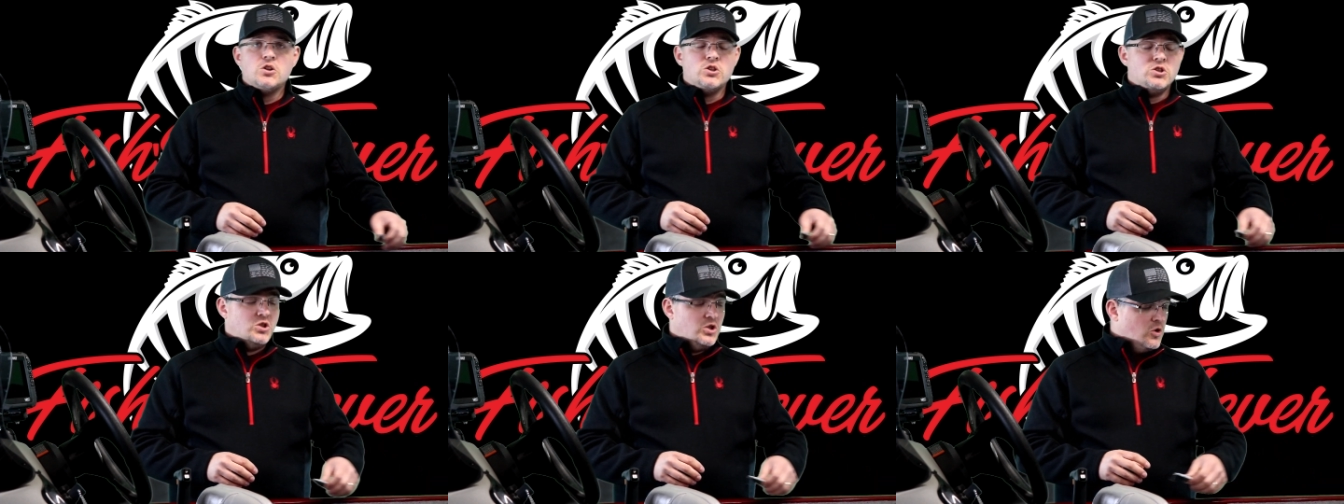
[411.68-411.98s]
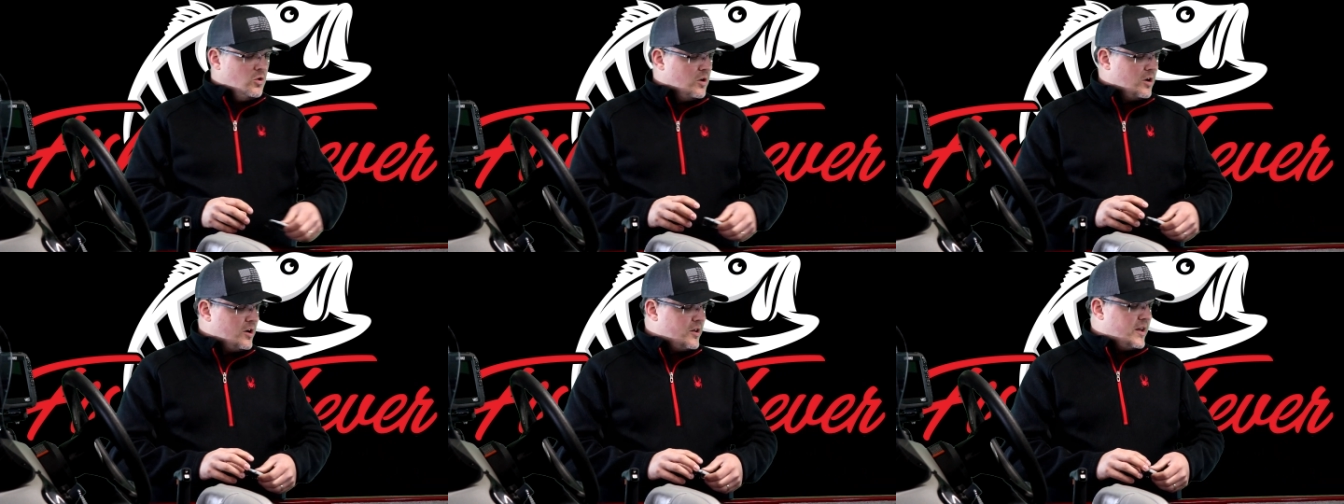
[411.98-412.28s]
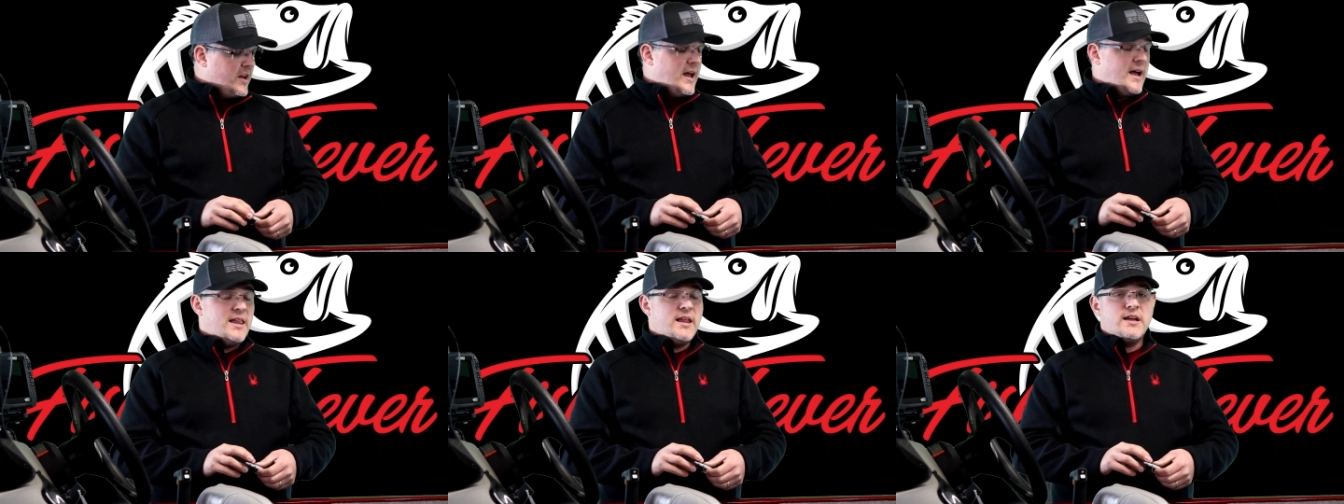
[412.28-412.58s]
lure
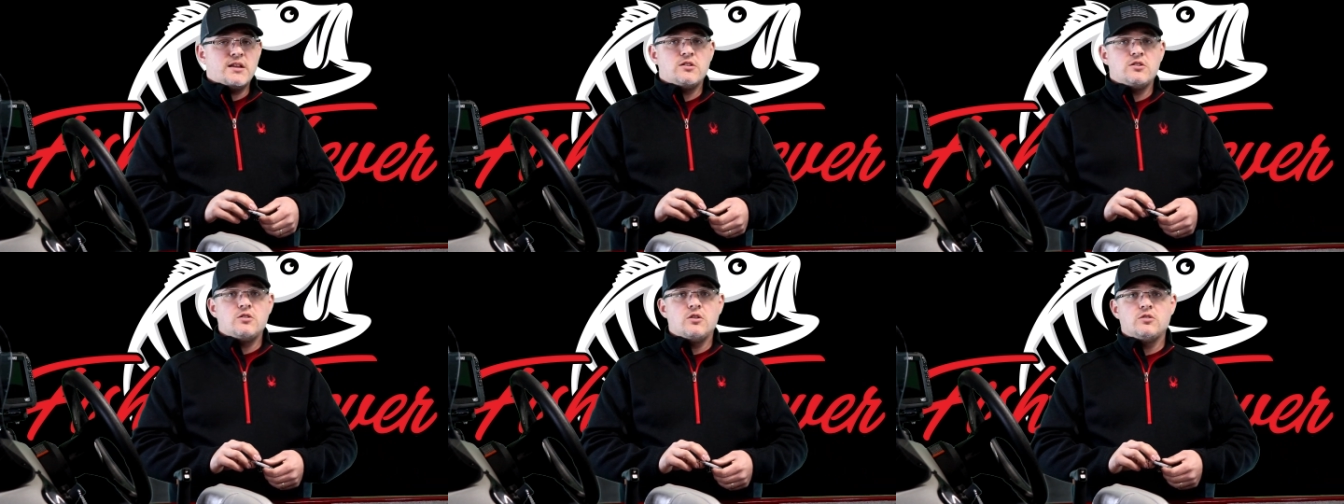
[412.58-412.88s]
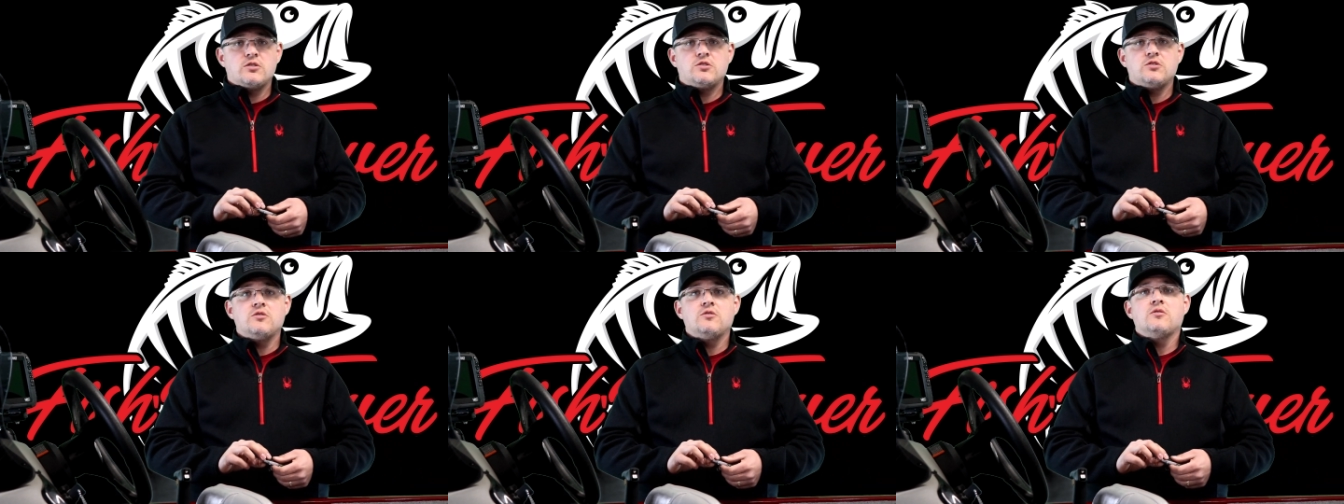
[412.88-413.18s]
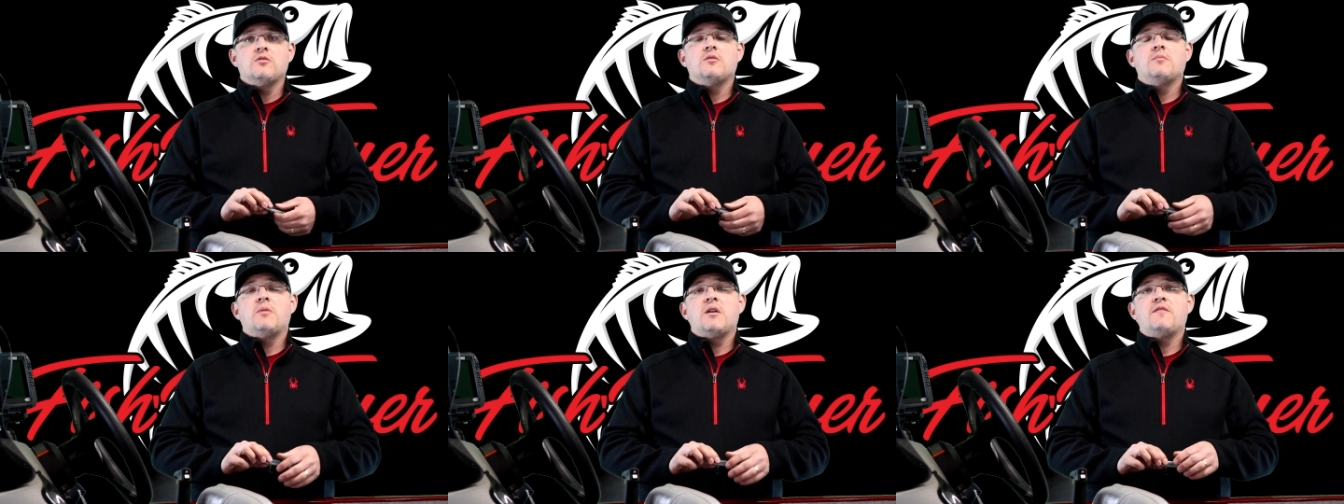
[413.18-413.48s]
that I like to go to,
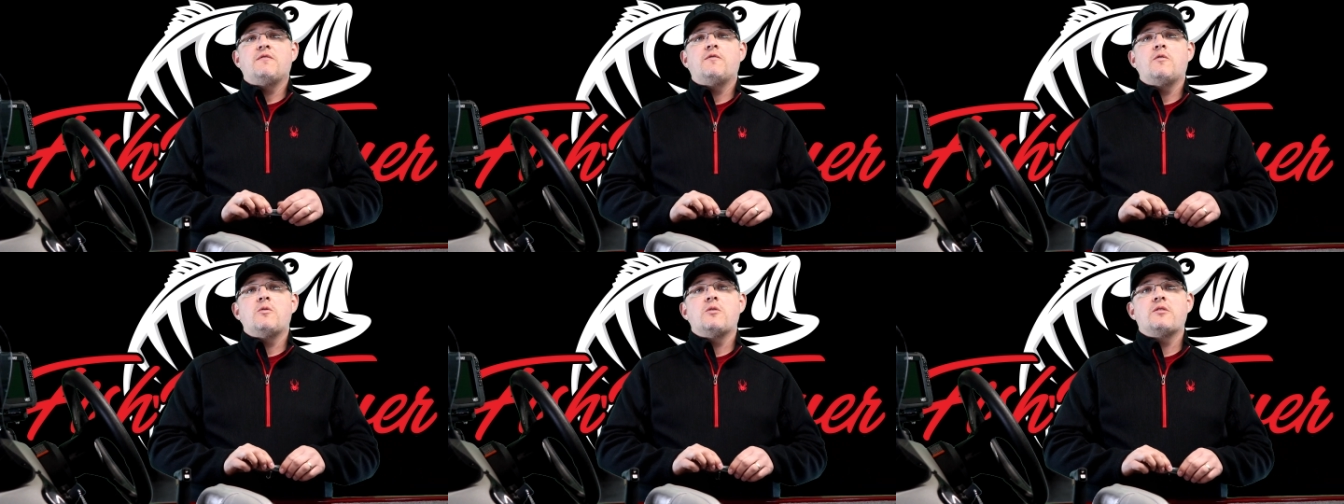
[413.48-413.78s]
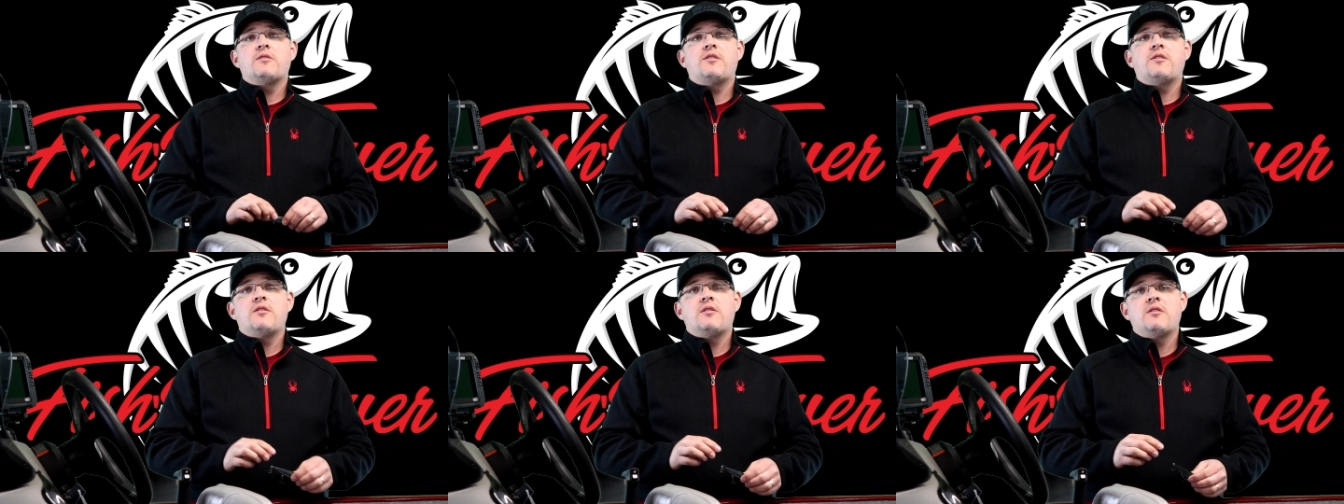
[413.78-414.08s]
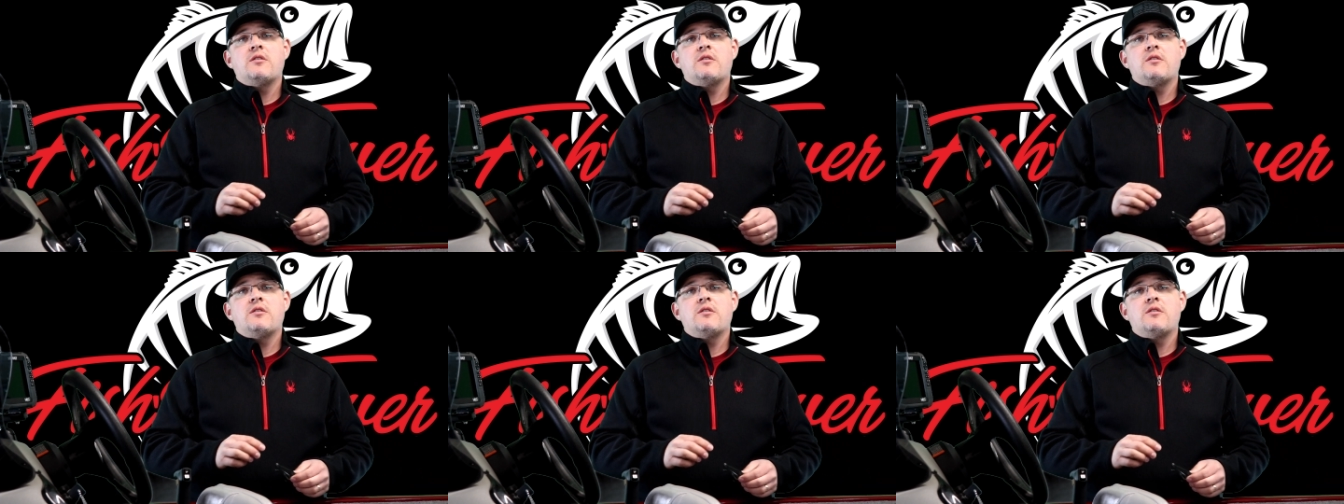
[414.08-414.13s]
my fourth,